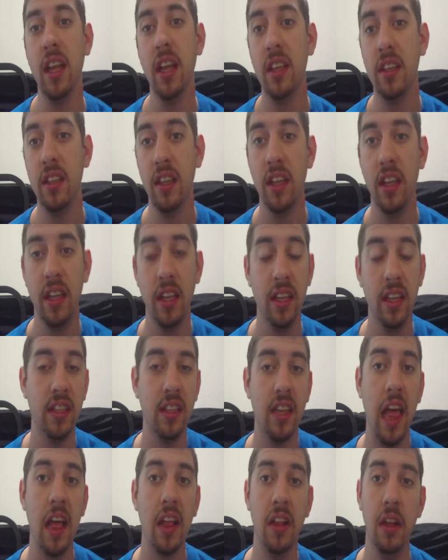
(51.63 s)
That's
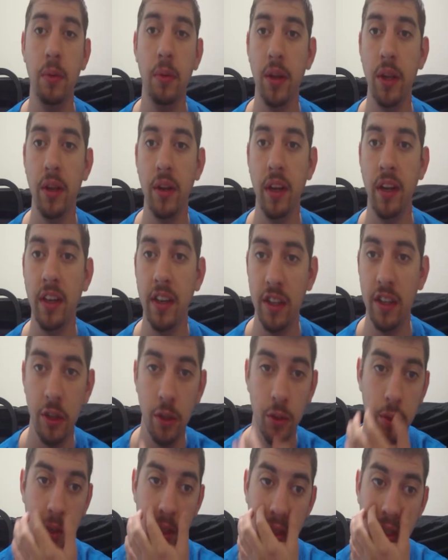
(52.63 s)
exactly what you needed to do.